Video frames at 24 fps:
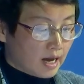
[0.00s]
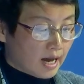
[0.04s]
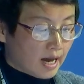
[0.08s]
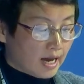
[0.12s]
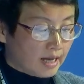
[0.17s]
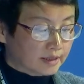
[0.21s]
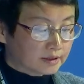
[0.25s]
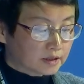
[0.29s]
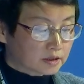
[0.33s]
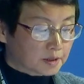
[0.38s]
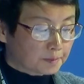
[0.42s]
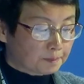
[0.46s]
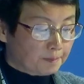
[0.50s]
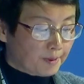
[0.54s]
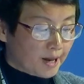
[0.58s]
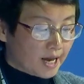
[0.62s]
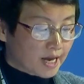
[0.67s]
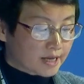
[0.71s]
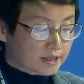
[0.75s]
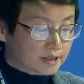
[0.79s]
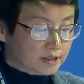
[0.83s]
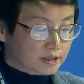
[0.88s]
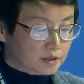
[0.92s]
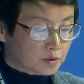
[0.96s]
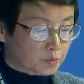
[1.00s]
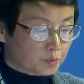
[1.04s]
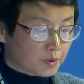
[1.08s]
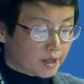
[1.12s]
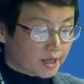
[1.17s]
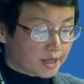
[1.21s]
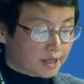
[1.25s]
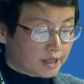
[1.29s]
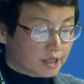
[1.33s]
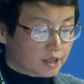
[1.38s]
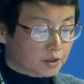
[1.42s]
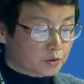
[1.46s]
And the best
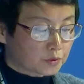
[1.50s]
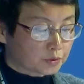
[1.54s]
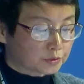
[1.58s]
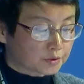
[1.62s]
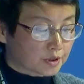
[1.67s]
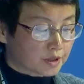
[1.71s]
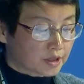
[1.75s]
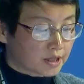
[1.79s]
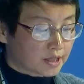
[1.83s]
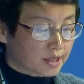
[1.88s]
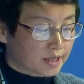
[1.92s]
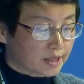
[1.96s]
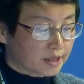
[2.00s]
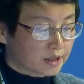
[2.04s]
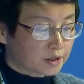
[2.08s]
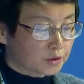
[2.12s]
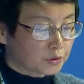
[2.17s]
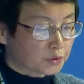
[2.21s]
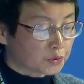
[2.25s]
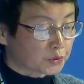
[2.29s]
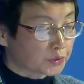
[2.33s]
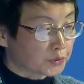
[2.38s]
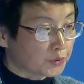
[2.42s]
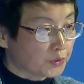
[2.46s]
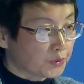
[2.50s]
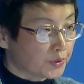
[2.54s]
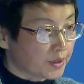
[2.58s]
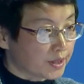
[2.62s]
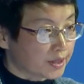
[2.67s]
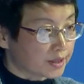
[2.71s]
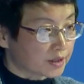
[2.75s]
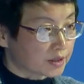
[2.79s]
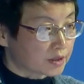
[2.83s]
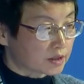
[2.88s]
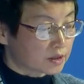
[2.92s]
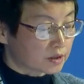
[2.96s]
way he could think to do
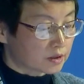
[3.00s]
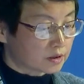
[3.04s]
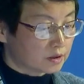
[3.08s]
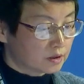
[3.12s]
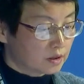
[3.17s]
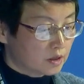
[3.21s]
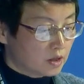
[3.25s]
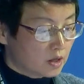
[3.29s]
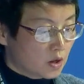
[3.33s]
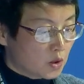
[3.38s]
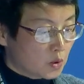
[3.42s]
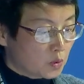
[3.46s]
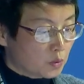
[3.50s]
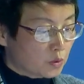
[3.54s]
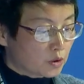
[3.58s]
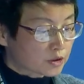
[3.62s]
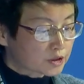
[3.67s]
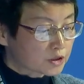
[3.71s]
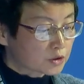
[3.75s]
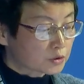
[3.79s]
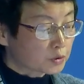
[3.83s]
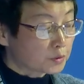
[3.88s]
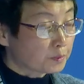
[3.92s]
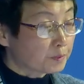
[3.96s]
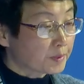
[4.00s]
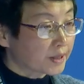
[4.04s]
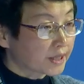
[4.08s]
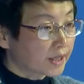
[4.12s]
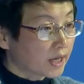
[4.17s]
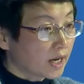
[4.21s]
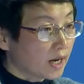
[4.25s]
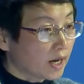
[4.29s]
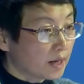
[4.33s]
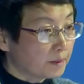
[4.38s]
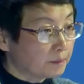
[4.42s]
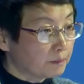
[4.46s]
it was to
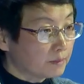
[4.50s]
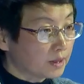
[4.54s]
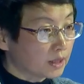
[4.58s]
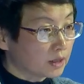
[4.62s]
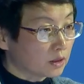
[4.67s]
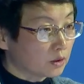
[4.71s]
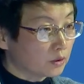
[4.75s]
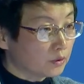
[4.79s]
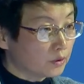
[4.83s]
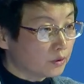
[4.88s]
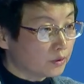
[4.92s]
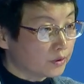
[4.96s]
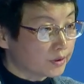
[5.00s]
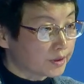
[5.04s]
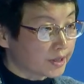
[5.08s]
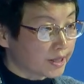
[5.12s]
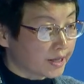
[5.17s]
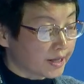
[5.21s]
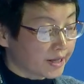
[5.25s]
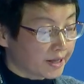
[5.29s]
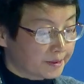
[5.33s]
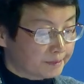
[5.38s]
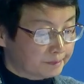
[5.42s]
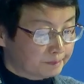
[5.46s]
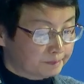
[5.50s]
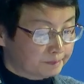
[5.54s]
become a lawyer.